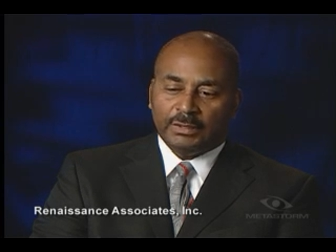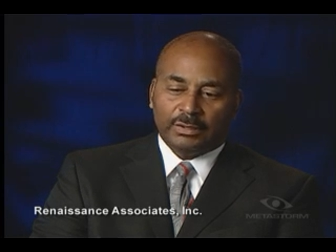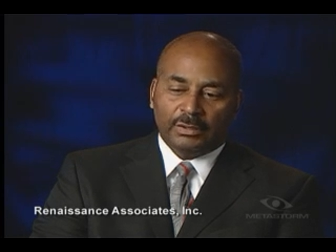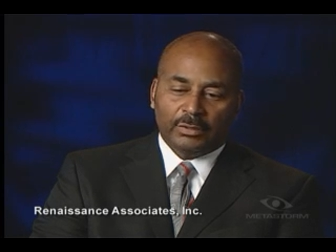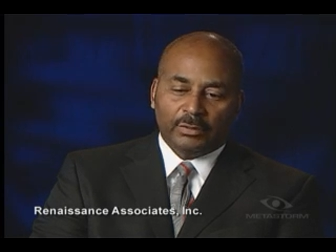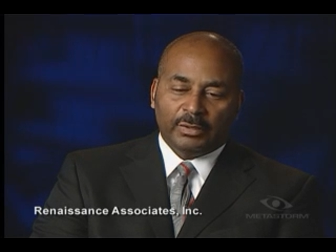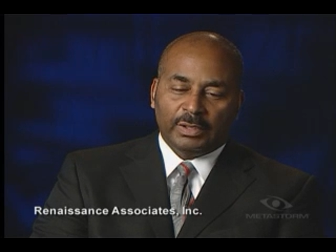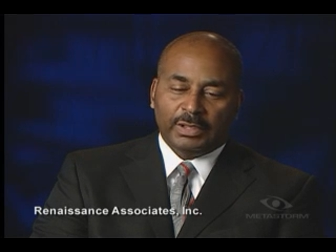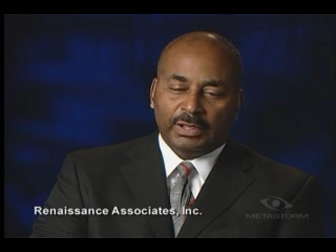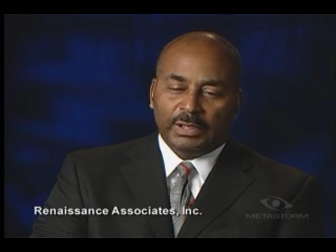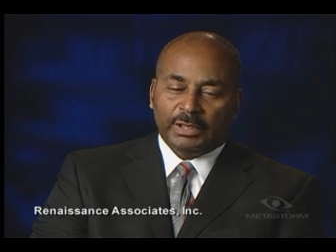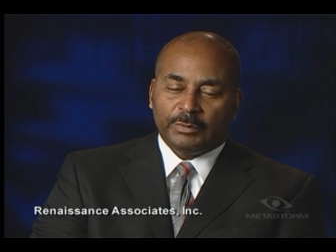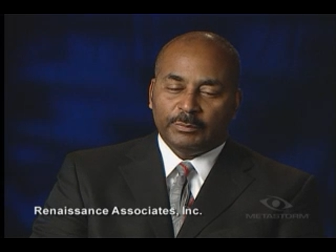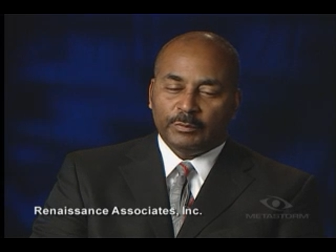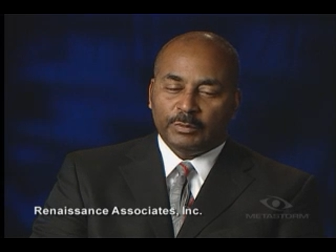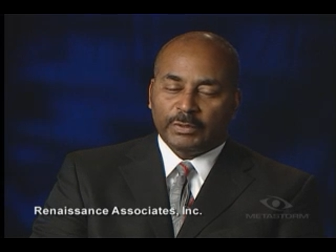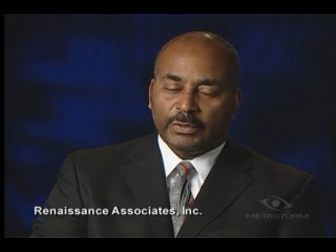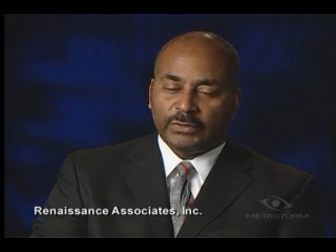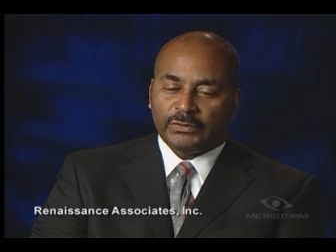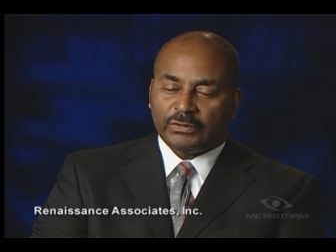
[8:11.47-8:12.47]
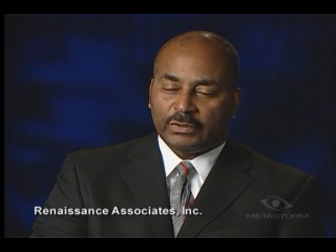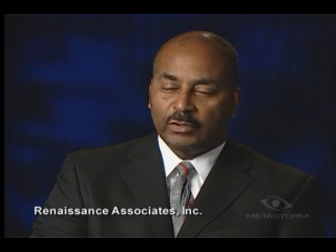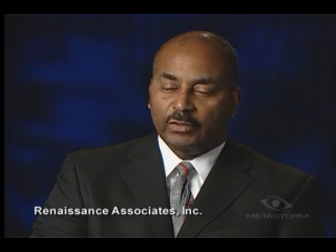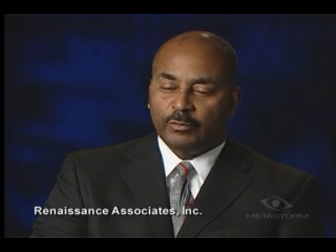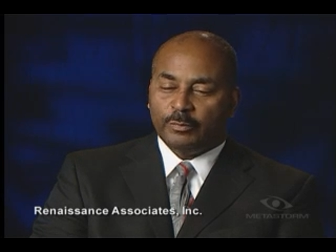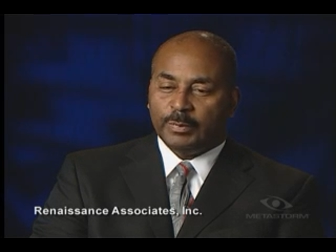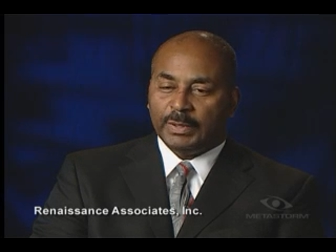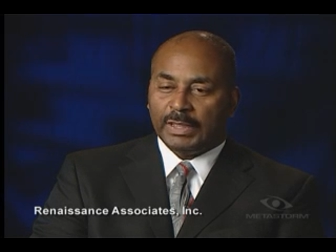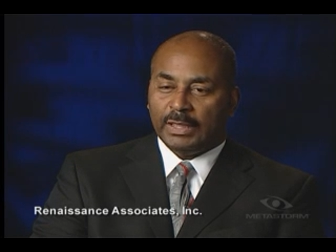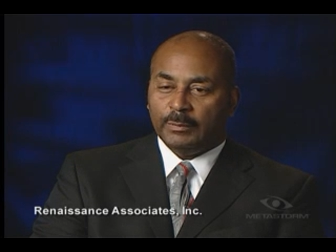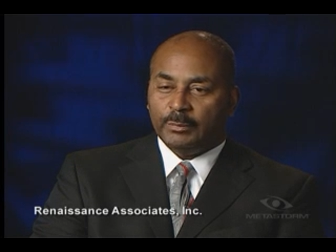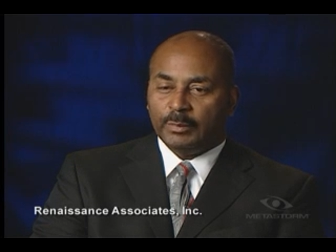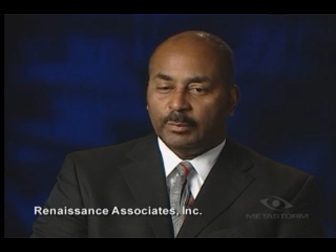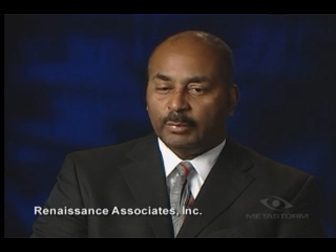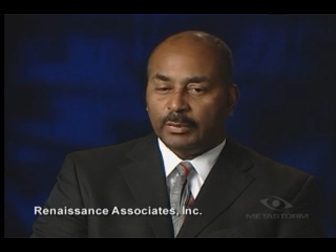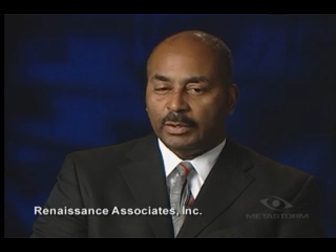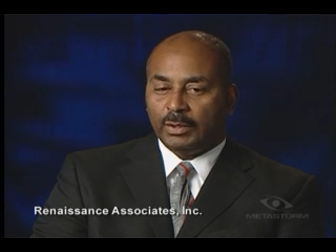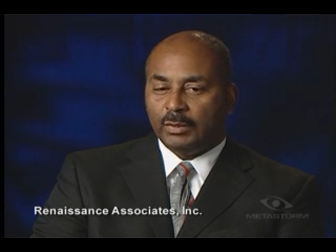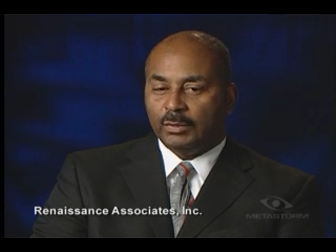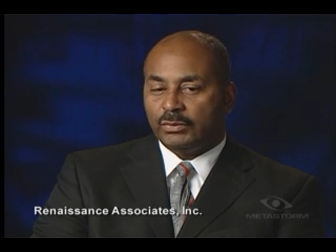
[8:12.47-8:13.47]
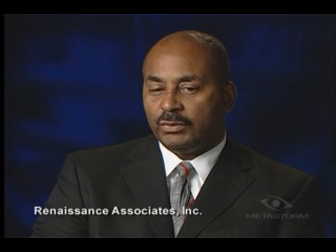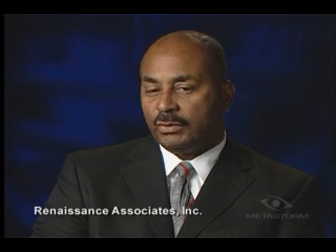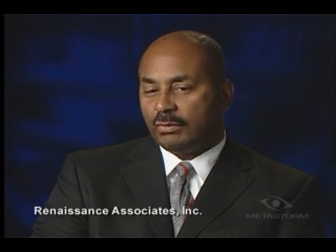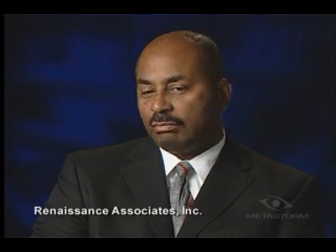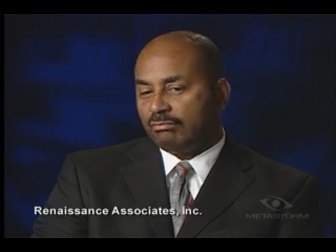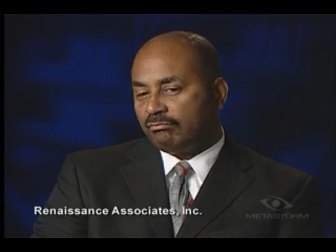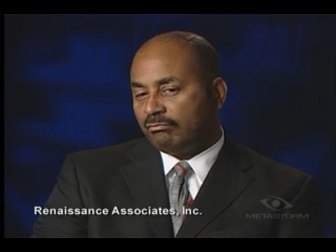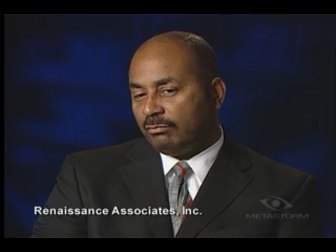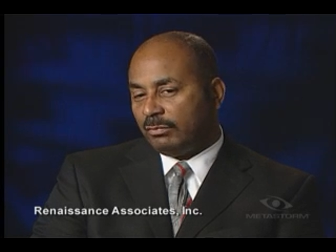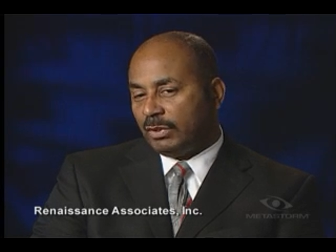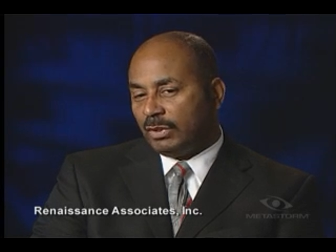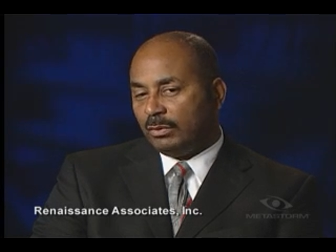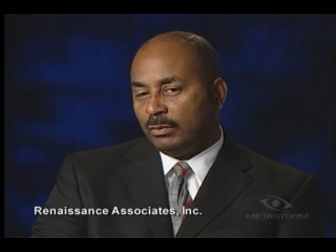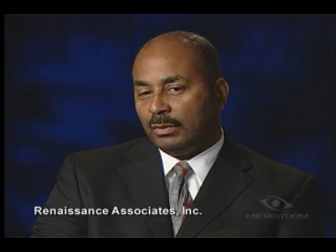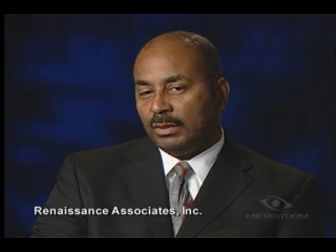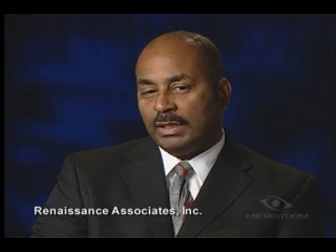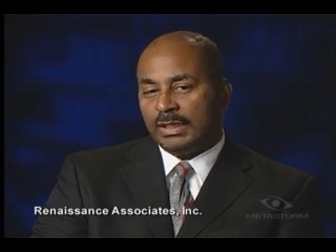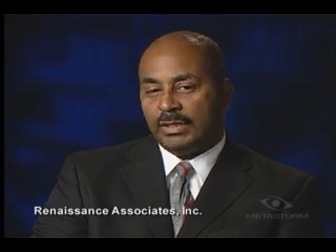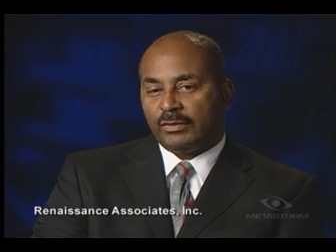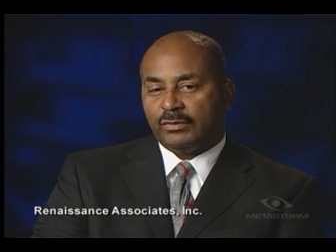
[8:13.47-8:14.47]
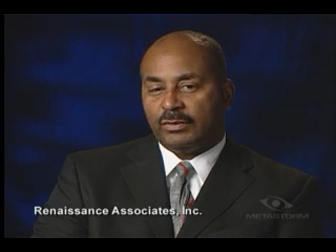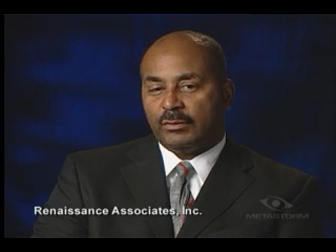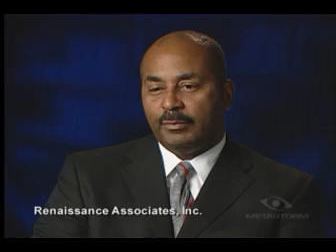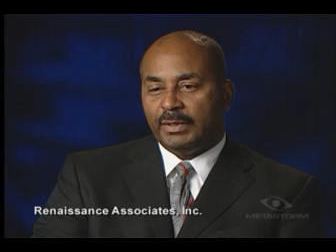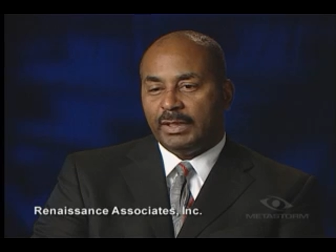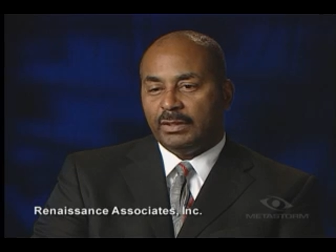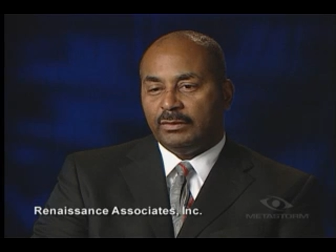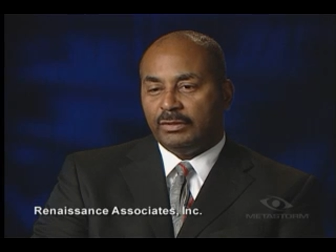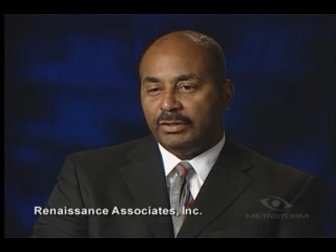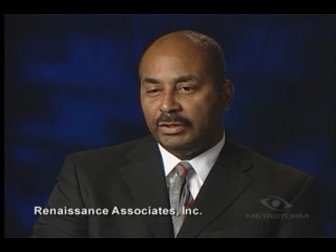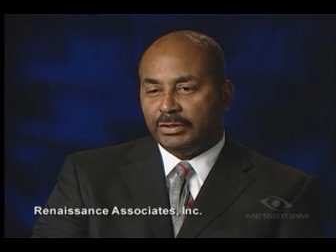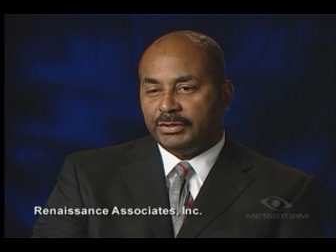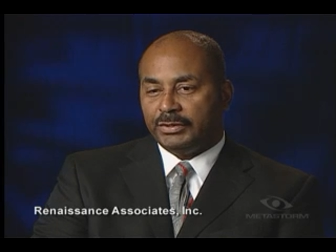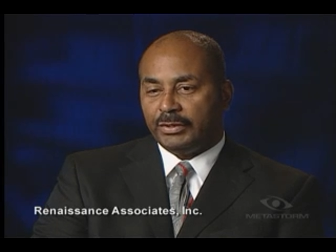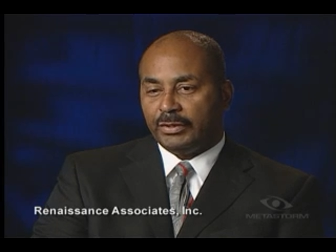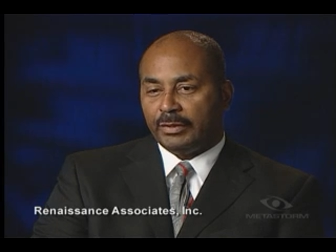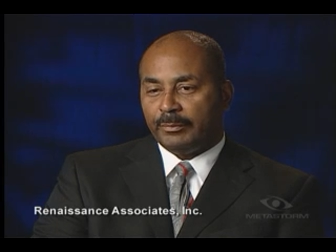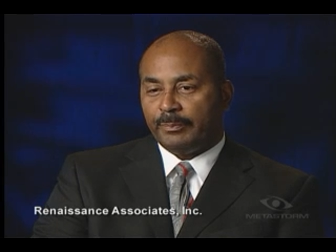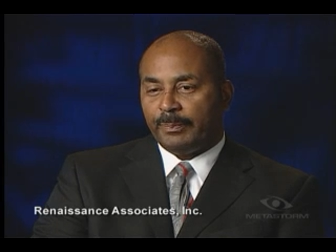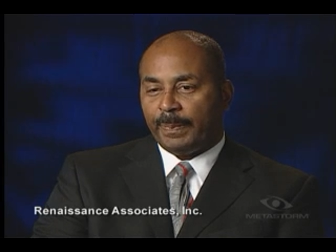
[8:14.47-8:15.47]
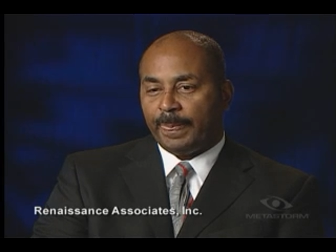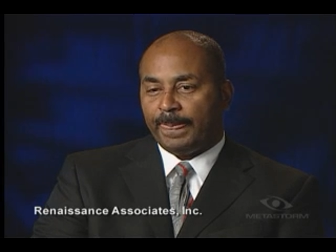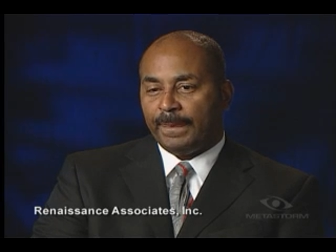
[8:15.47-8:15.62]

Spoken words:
Going in with a stovepipe approach, you will answer the mail near term,